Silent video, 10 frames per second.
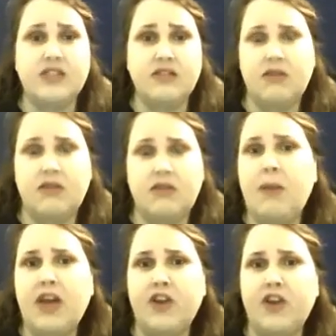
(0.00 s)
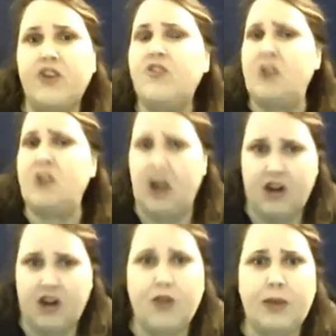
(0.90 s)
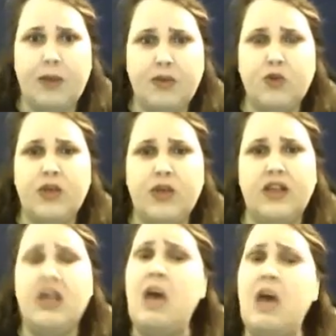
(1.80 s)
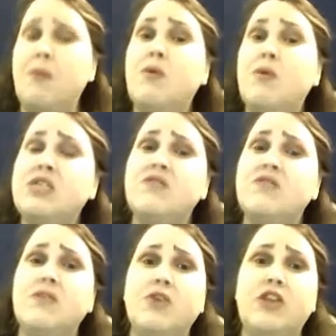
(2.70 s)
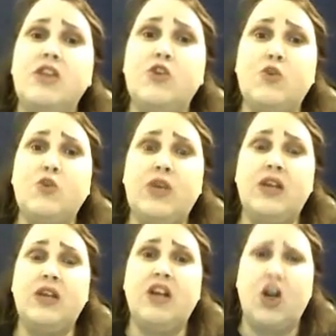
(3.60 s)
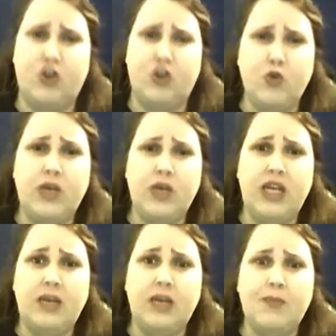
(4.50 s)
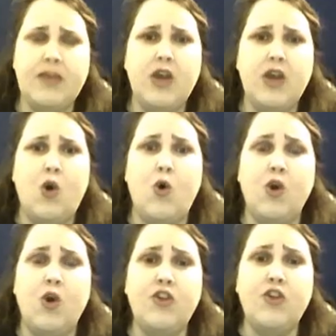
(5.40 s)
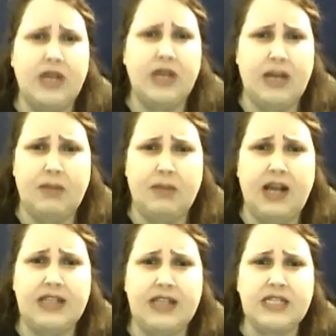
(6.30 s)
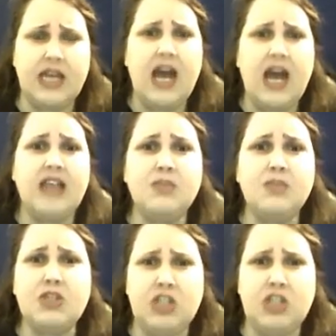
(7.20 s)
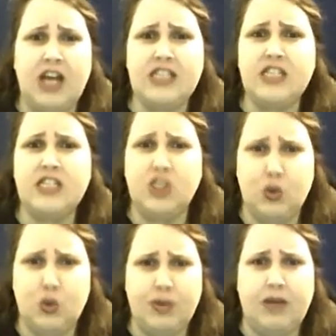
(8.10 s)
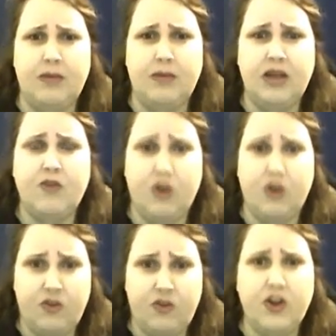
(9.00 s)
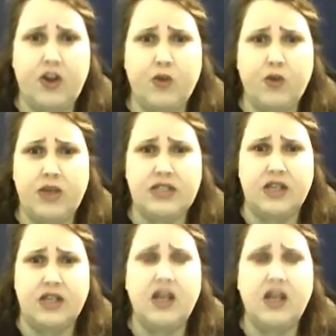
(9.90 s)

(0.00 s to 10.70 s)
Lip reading: Competitors, and there are other people doing that, but most of them are either doing it cartoony or they're doing it on plastic. I specialized in aluminum for a very good reason.